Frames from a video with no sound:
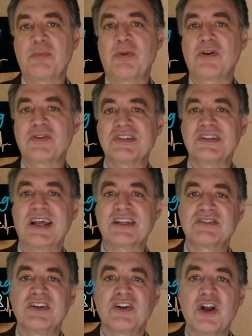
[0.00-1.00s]
person
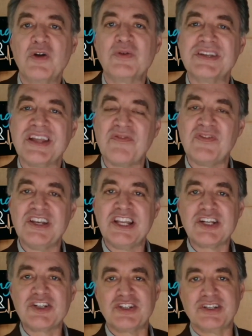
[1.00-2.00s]
has their own
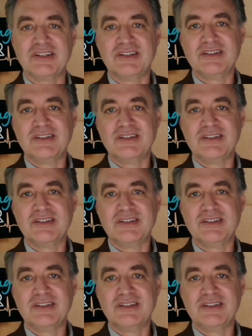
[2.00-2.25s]
definition